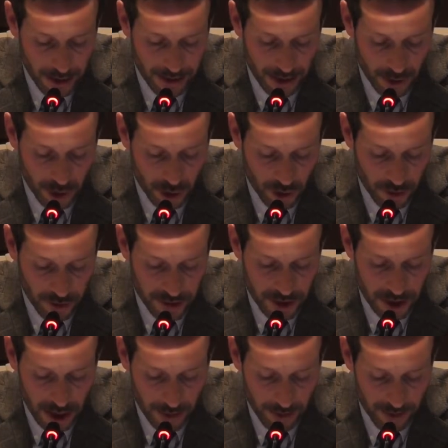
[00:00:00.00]
that choice
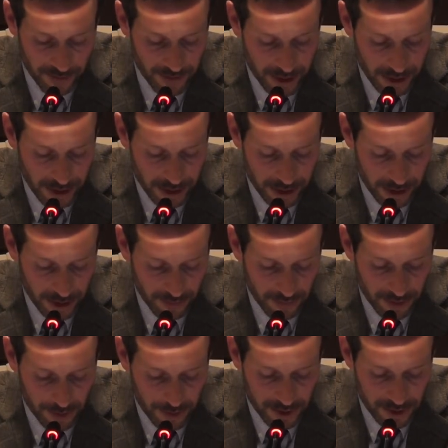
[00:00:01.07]
shall be valid if
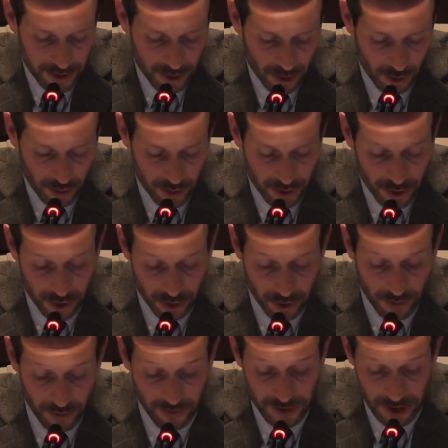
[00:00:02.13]
it meets the condition
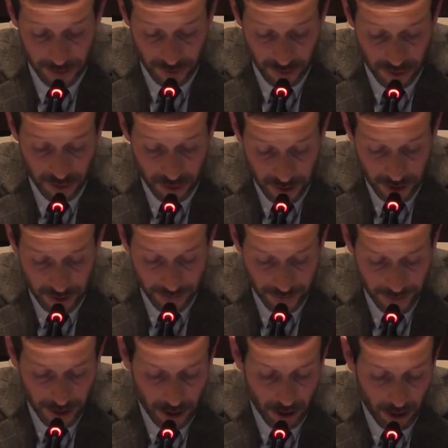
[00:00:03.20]
of Chapter 3,
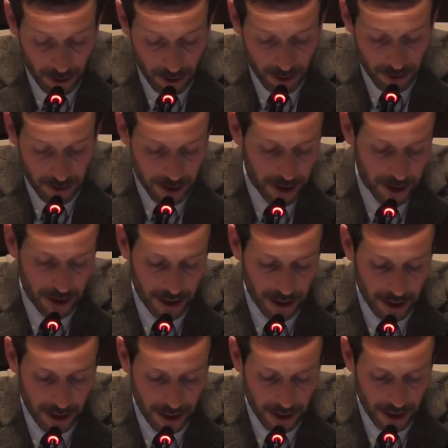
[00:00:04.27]
or
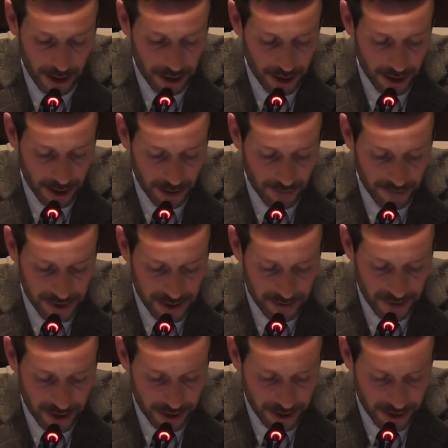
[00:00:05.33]
if it's
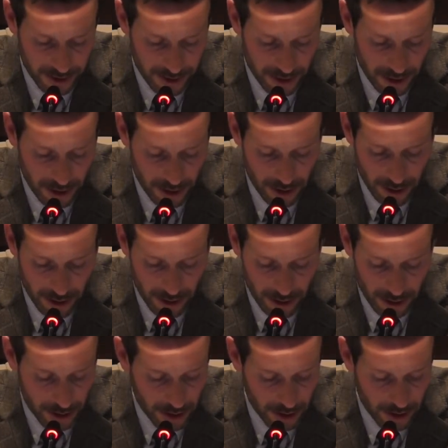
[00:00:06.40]
valid
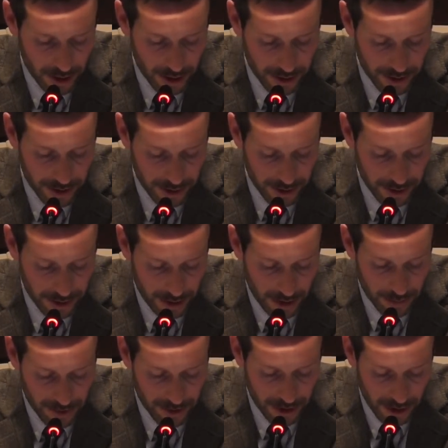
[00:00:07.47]
in the
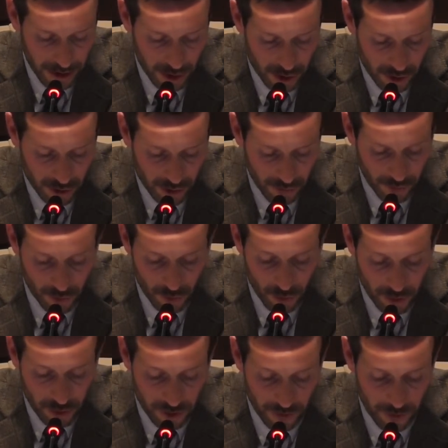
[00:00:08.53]
application of the
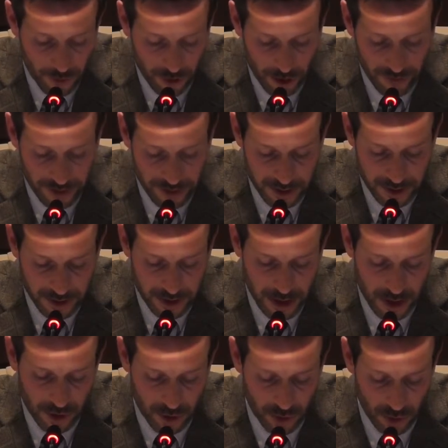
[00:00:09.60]
rules of private
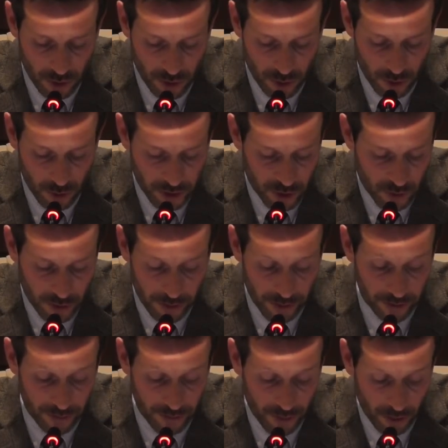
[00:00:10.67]
international law which were
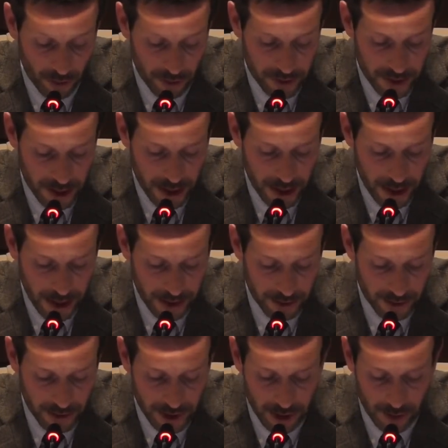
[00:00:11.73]
in force at
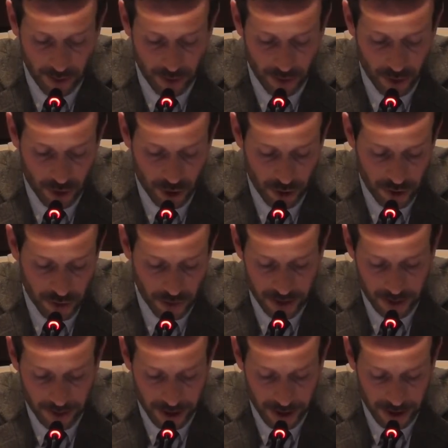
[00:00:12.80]
the time of the choice
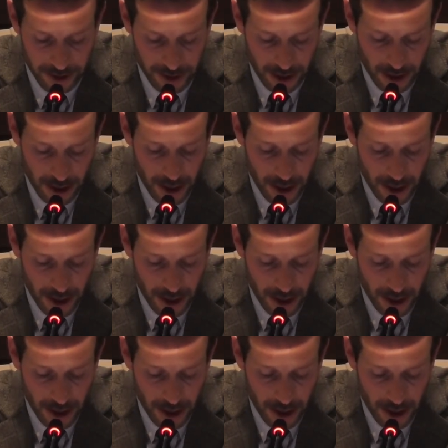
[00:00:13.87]
was made